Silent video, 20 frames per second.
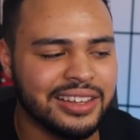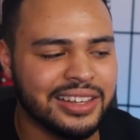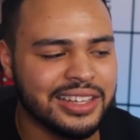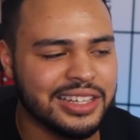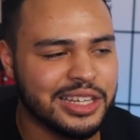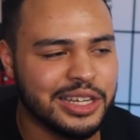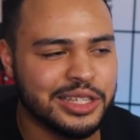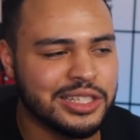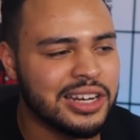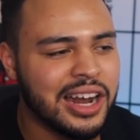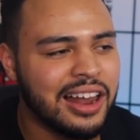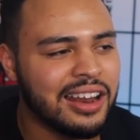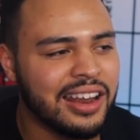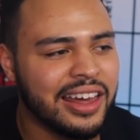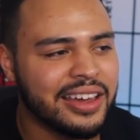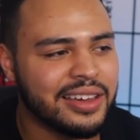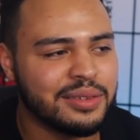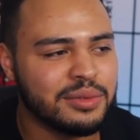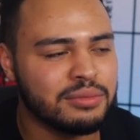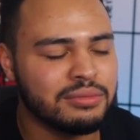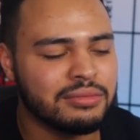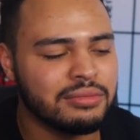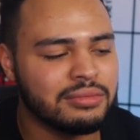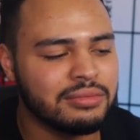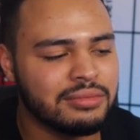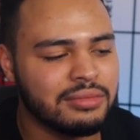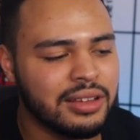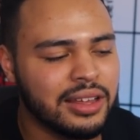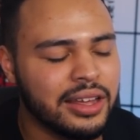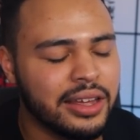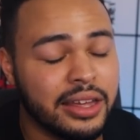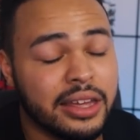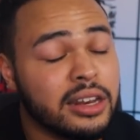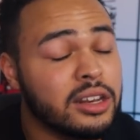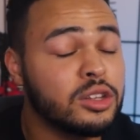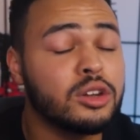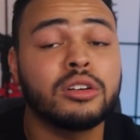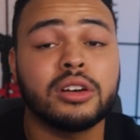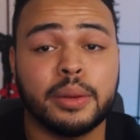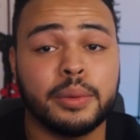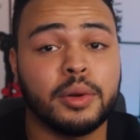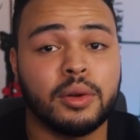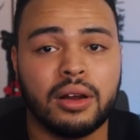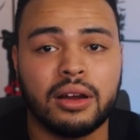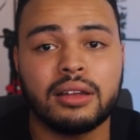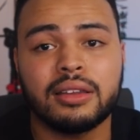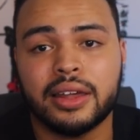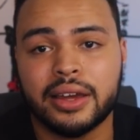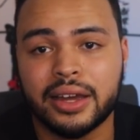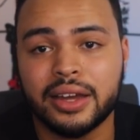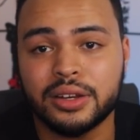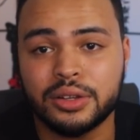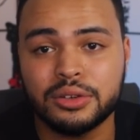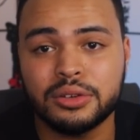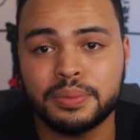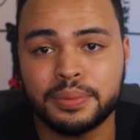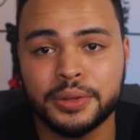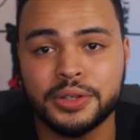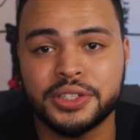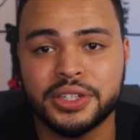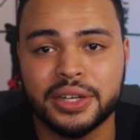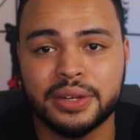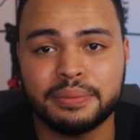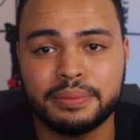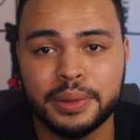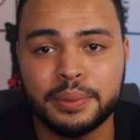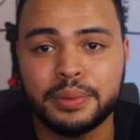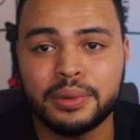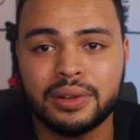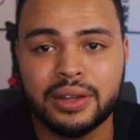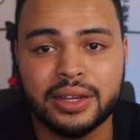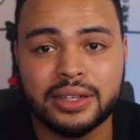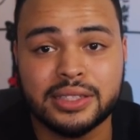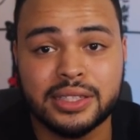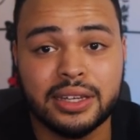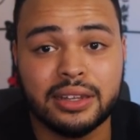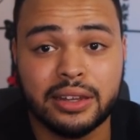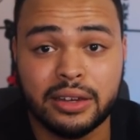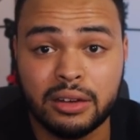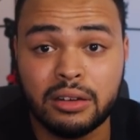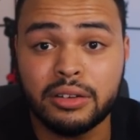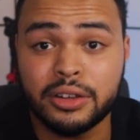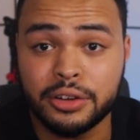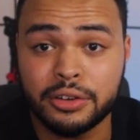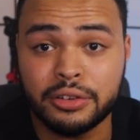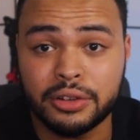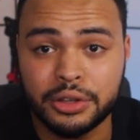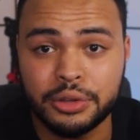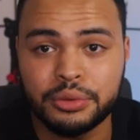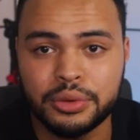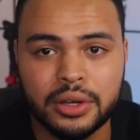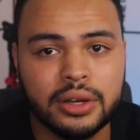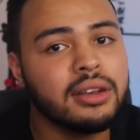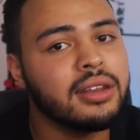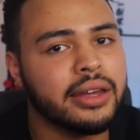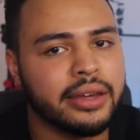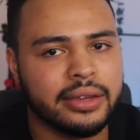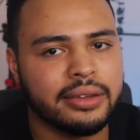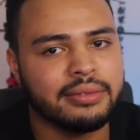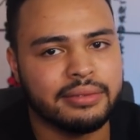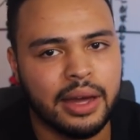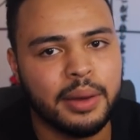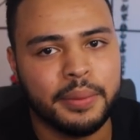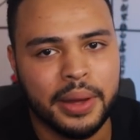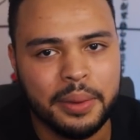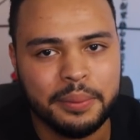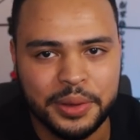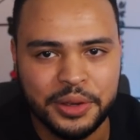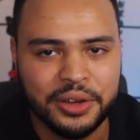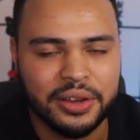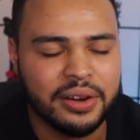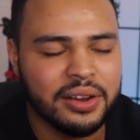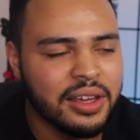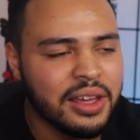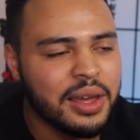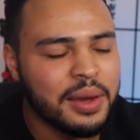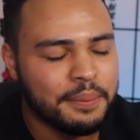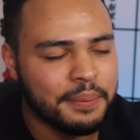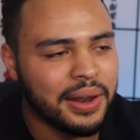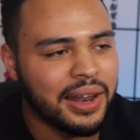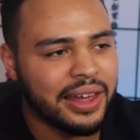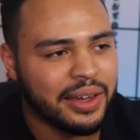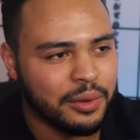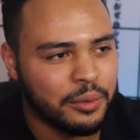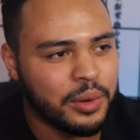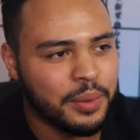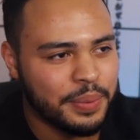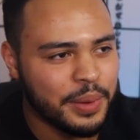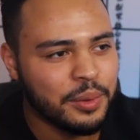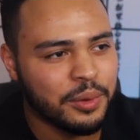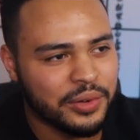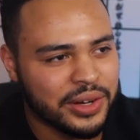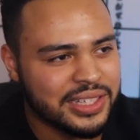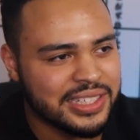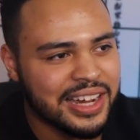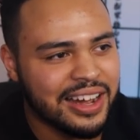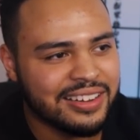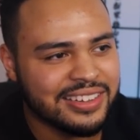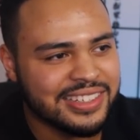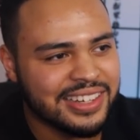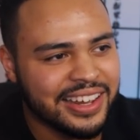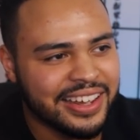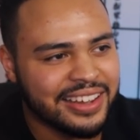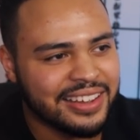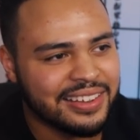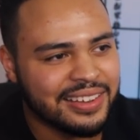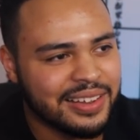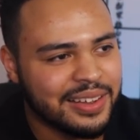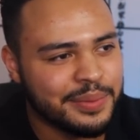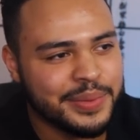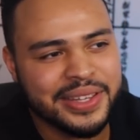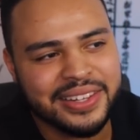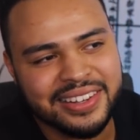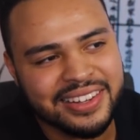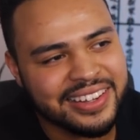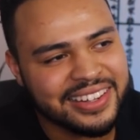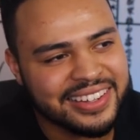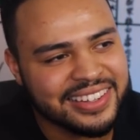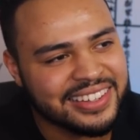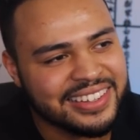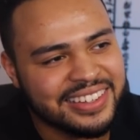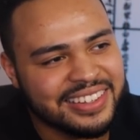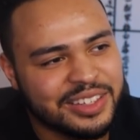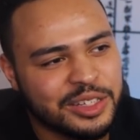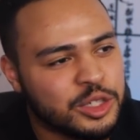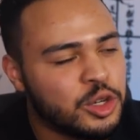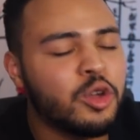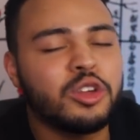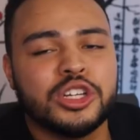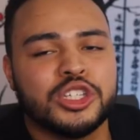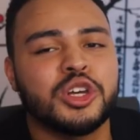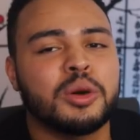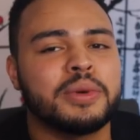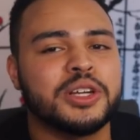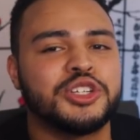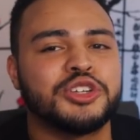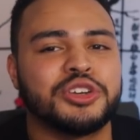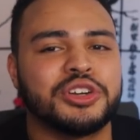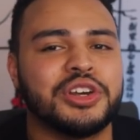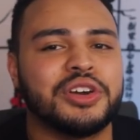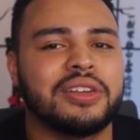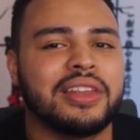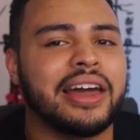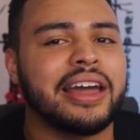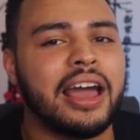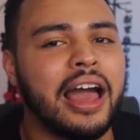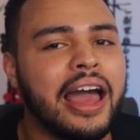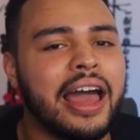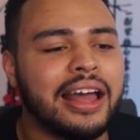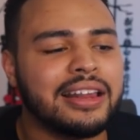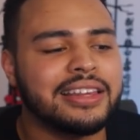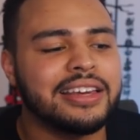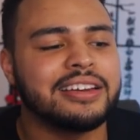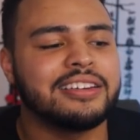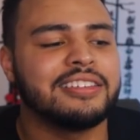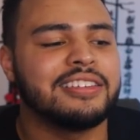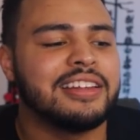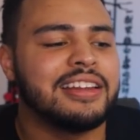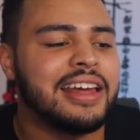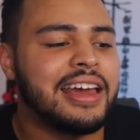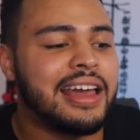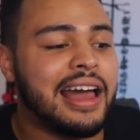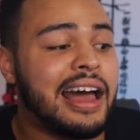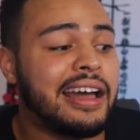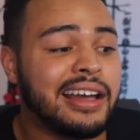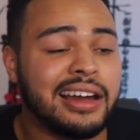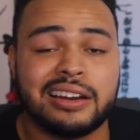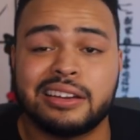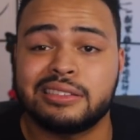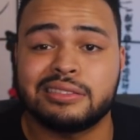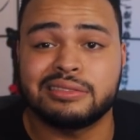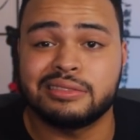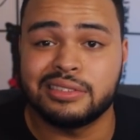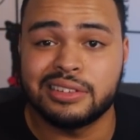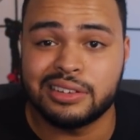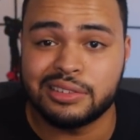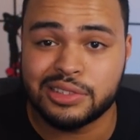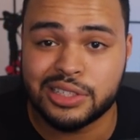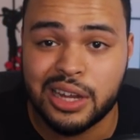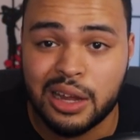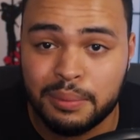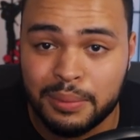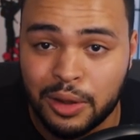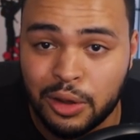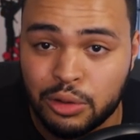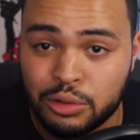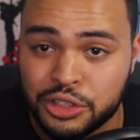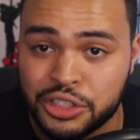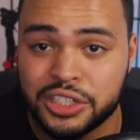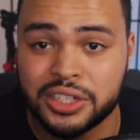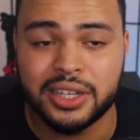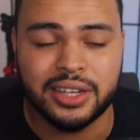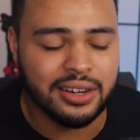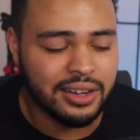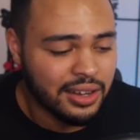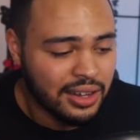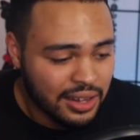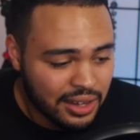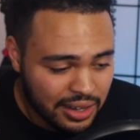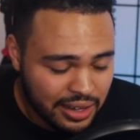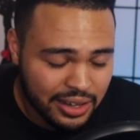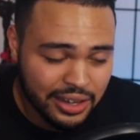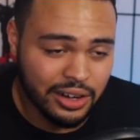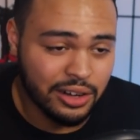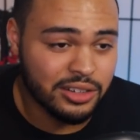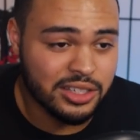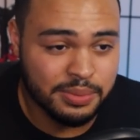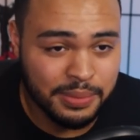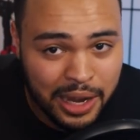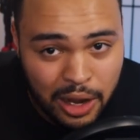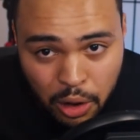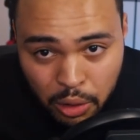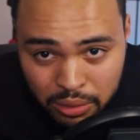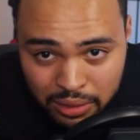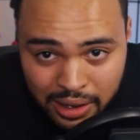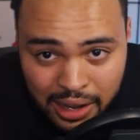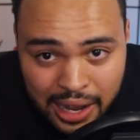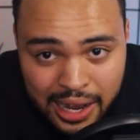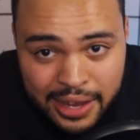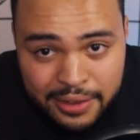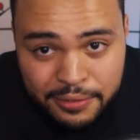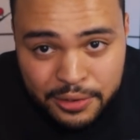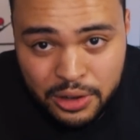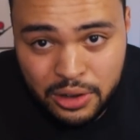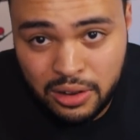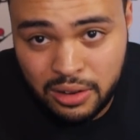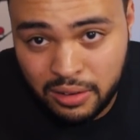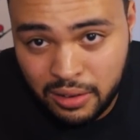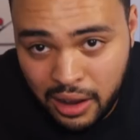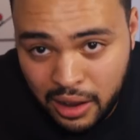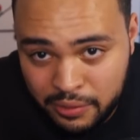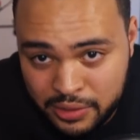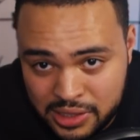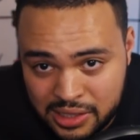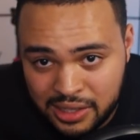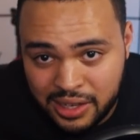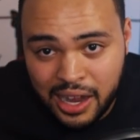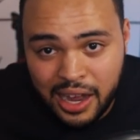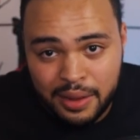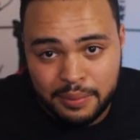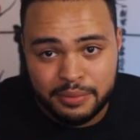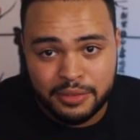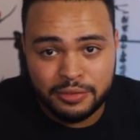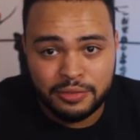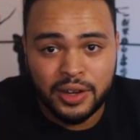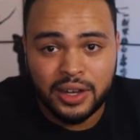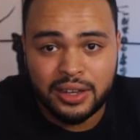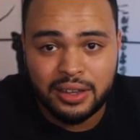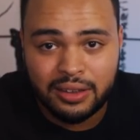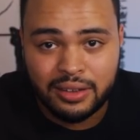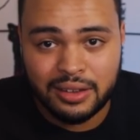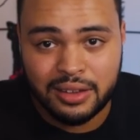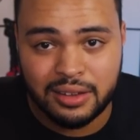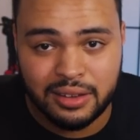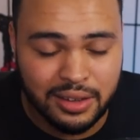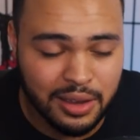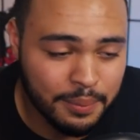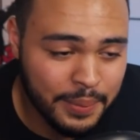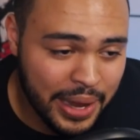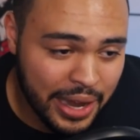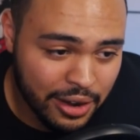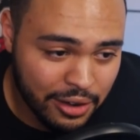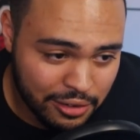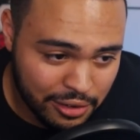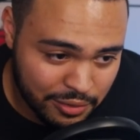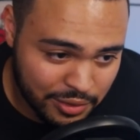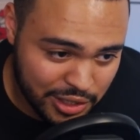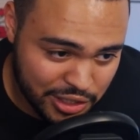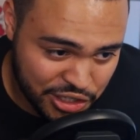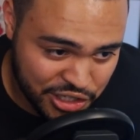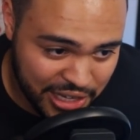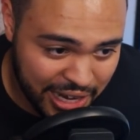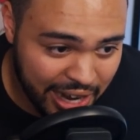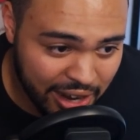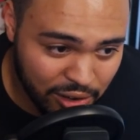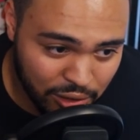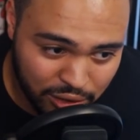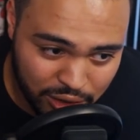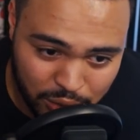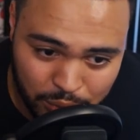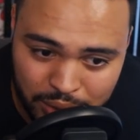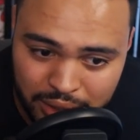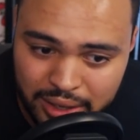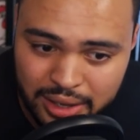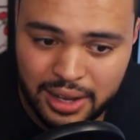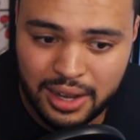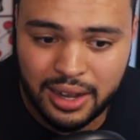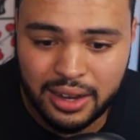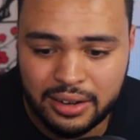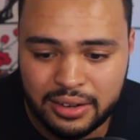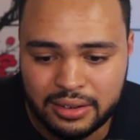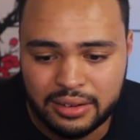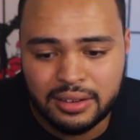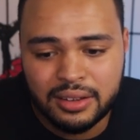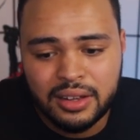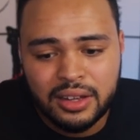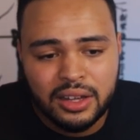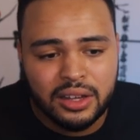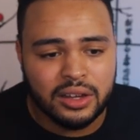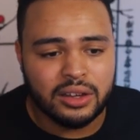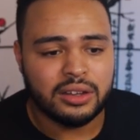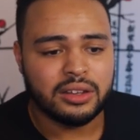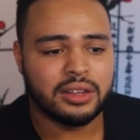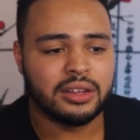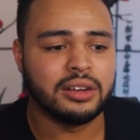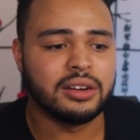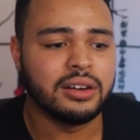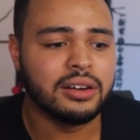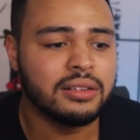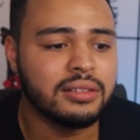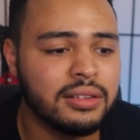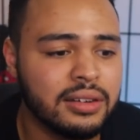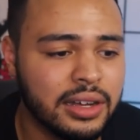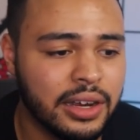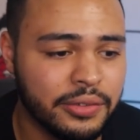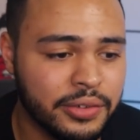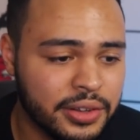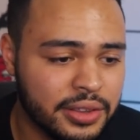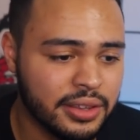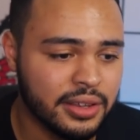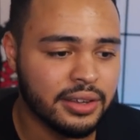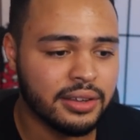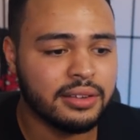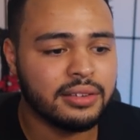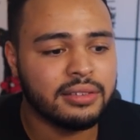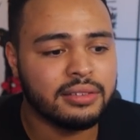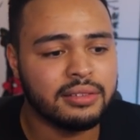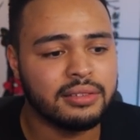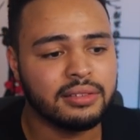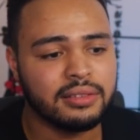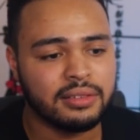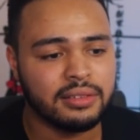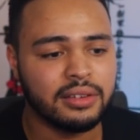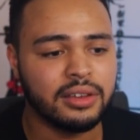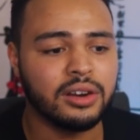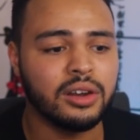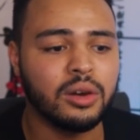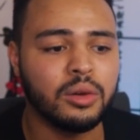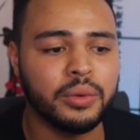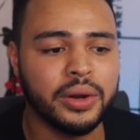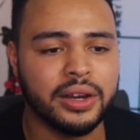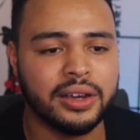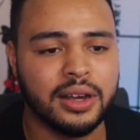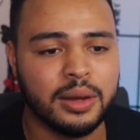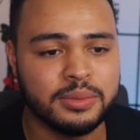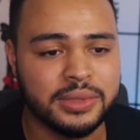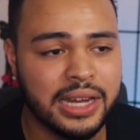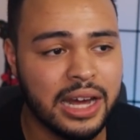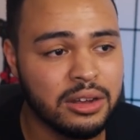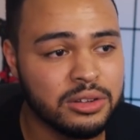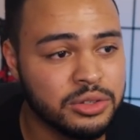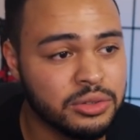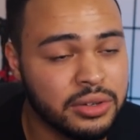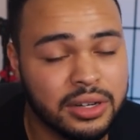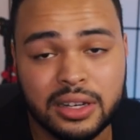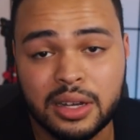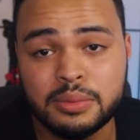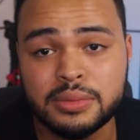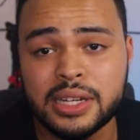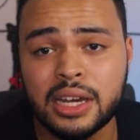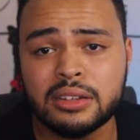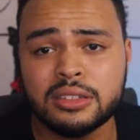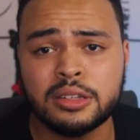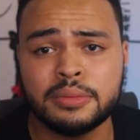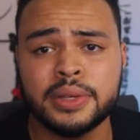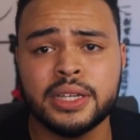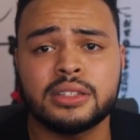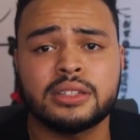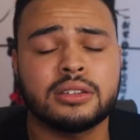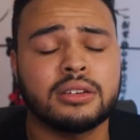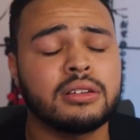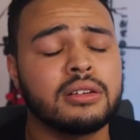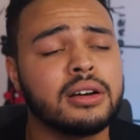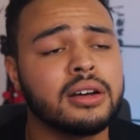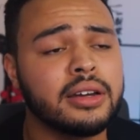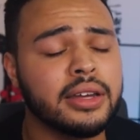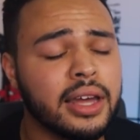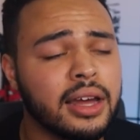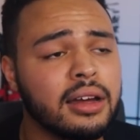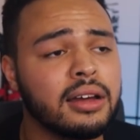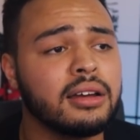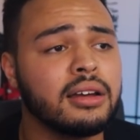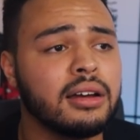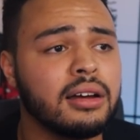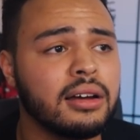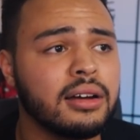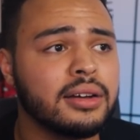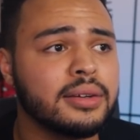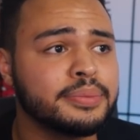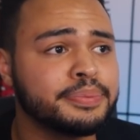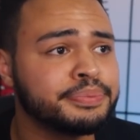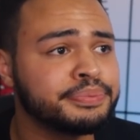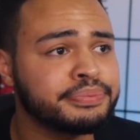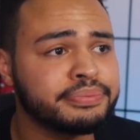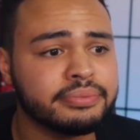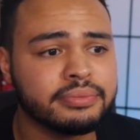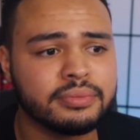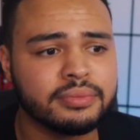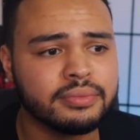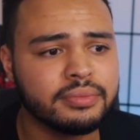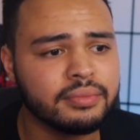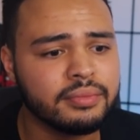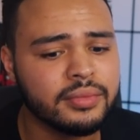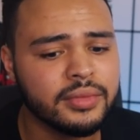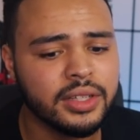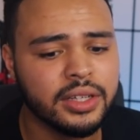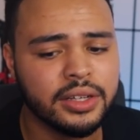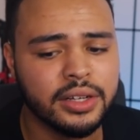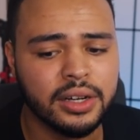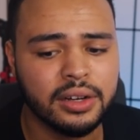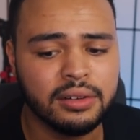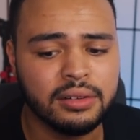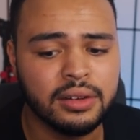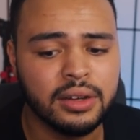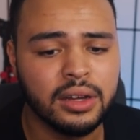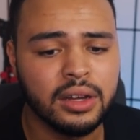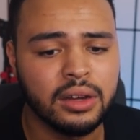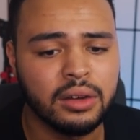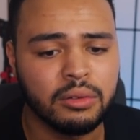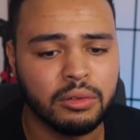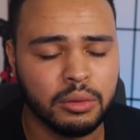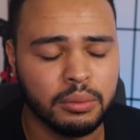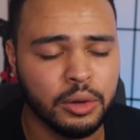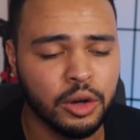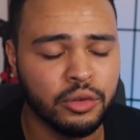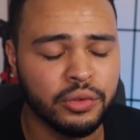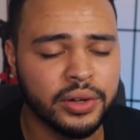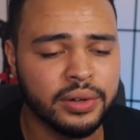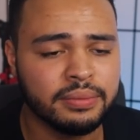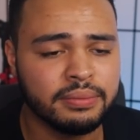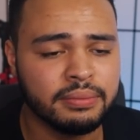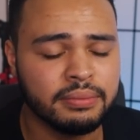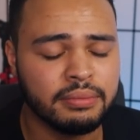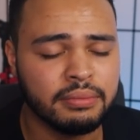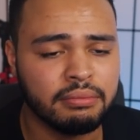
it's not like, and don't get me wrong, like, I do appreciate people like saying like, oh, you're good, like I'm good, but like when people reach out, it's like, I mean, like, there's only so much you can do. Like, at the end of the day, I gotta, you know, solve my own shit, you know. It's my own life, you know. Obviously I'm the fucking commander of this channel and whatnot, and you know, everything, you know, when it comes down to it, it comes down to me. So you know, we're moving,